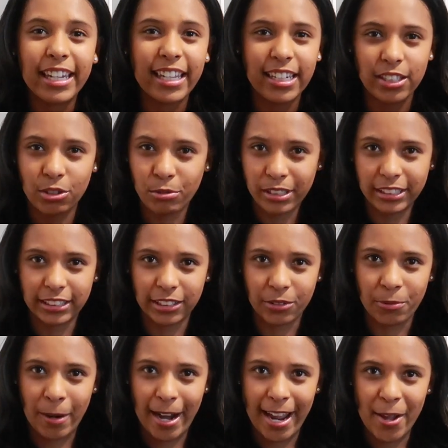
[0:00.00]
get it twisted,
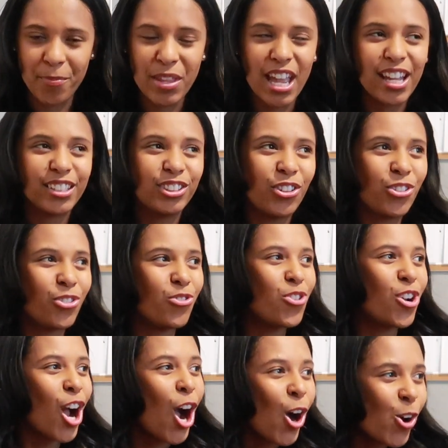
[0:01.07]
right? So you
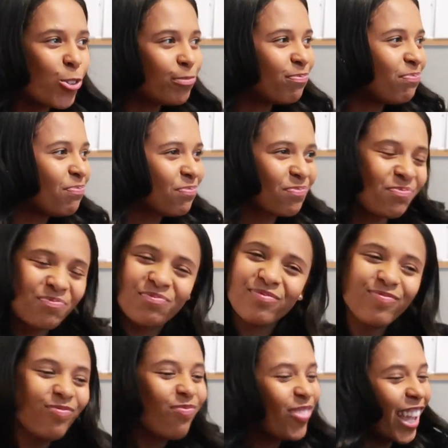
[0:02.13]
go
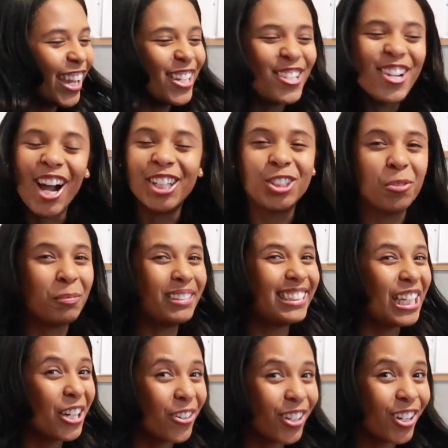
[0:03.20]
and you got your
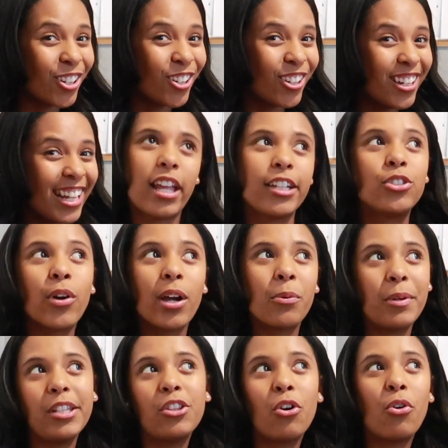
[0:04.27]
material. You're like, do I
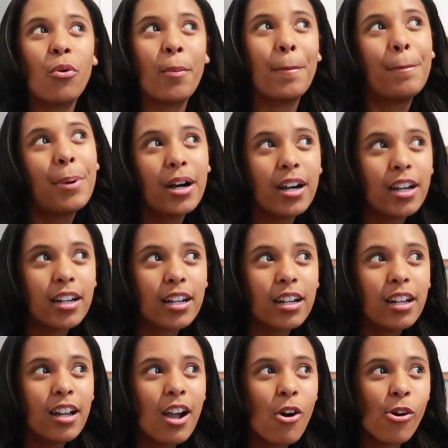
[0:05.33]
read the whole book?
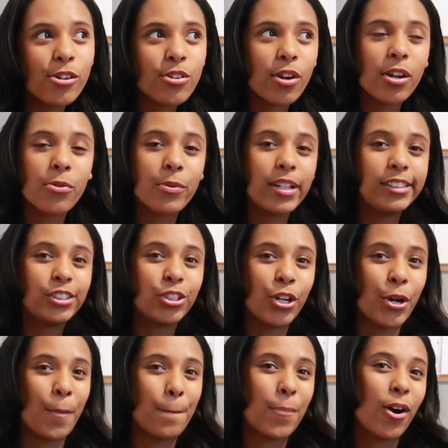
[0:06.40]
Or do I read
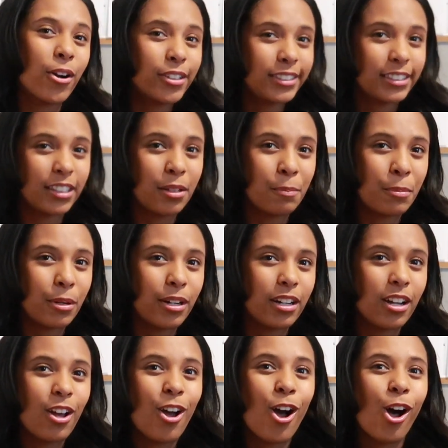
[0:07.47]
certain parts of the
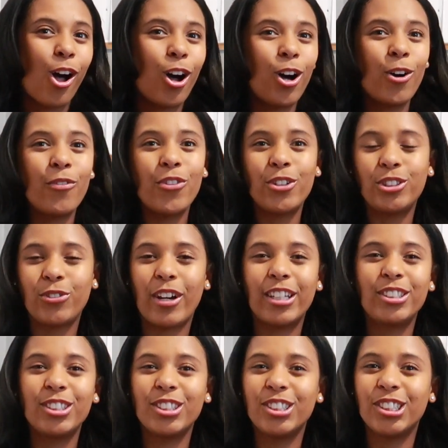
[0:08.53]
book? All of those
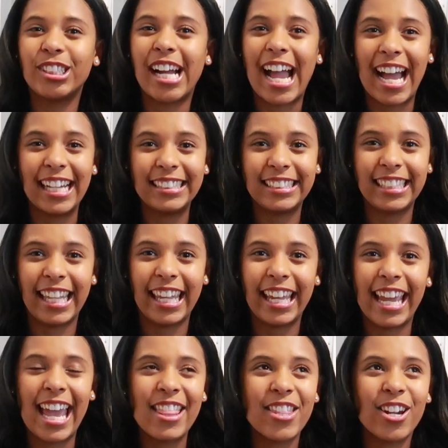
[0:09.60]
questions you're
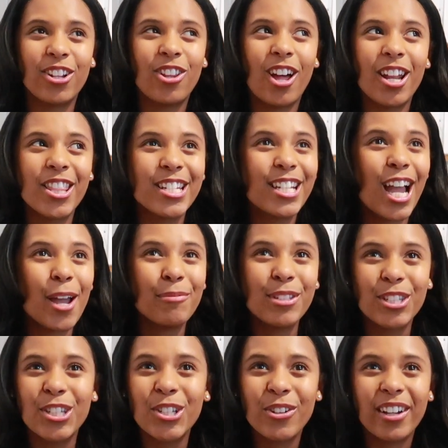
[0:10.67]
asking. And then a lot of the
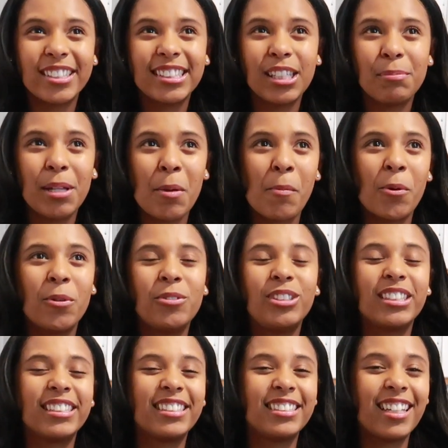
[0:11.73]
times too, I see people who
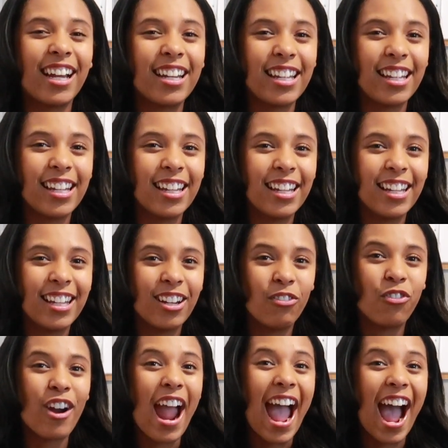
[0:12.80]
just study
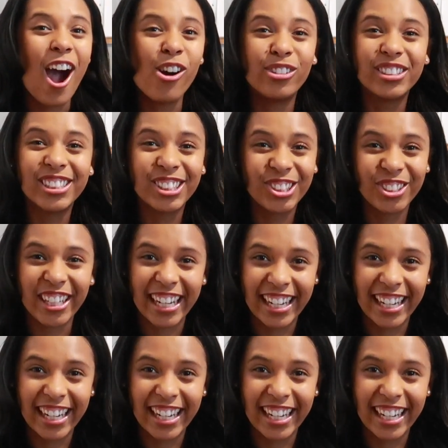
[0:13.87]
for hours straight.